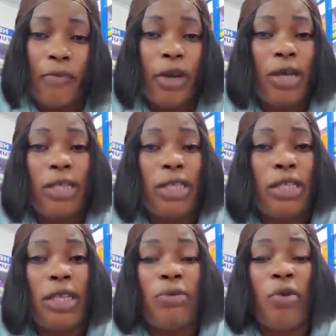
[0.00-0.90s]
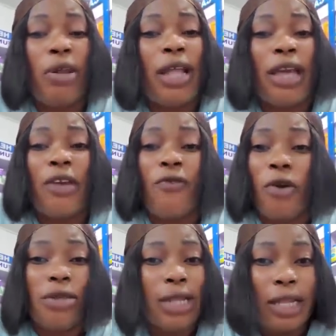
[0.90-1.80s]
Because it's more like a
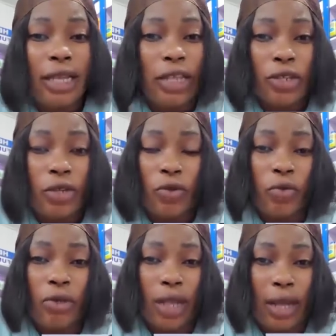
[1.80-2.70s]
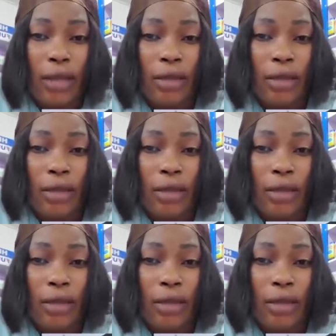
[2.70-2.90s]
false allegation to Mona.